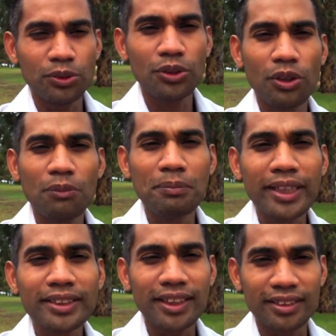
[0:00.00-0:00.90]
their own
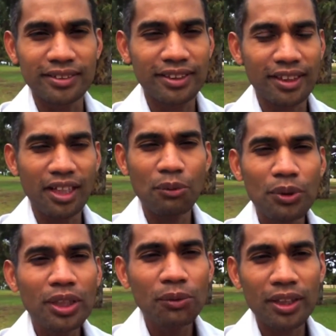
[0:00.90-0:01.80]
meetings. And I
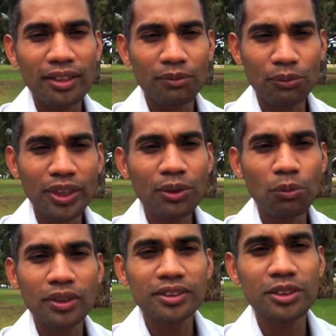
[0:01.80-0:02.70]
really
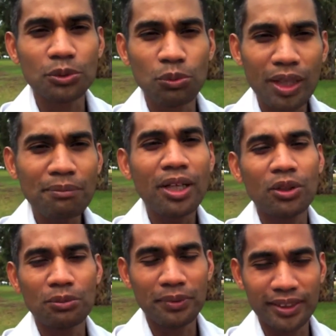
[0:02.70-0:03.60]
wanted to run my
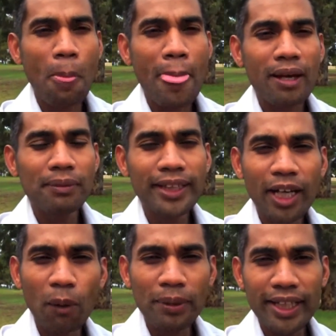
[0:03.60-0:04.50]
own meeting. I've been
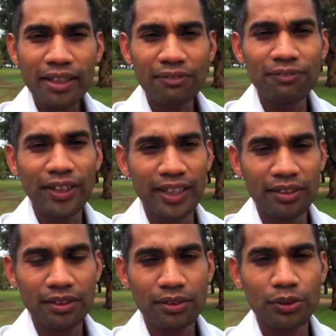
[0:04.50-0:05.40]
helping out a friend
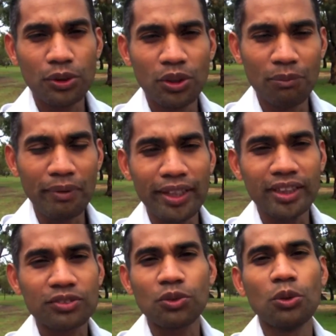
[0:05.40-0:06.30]
do her
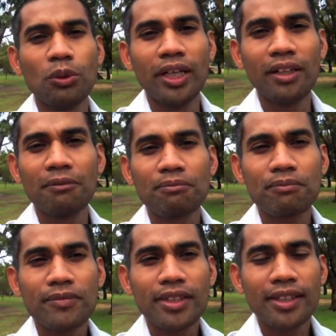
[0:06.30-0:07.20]
meetings for a while,
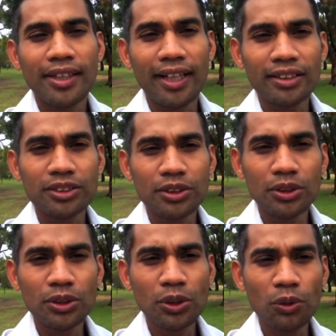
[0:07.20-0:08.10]

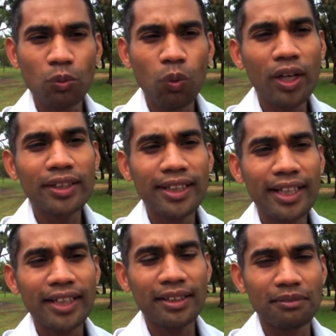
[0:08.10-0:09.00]
until one
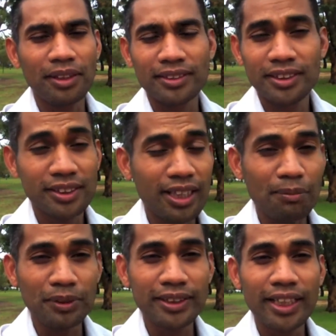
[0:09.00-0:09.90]
day, just a
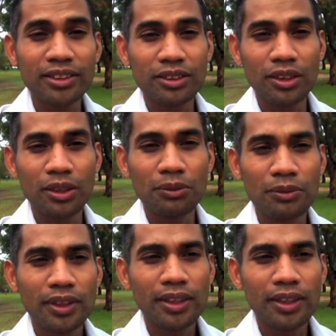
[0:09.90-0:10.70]
couple of days ago,